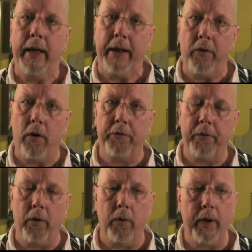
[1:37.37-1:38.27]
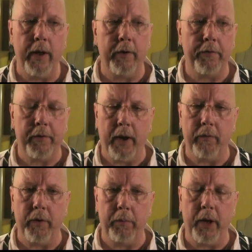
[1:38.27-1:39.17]
And also, instead
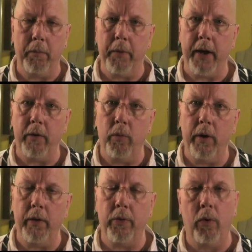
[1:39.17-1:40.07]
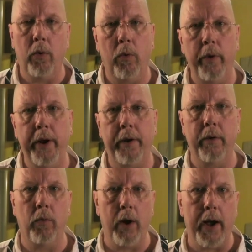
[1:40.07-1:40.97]
of it being made with whole wheat
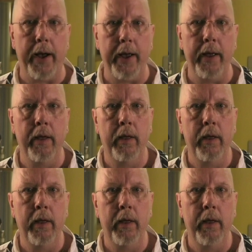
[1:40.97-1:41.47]
and rye,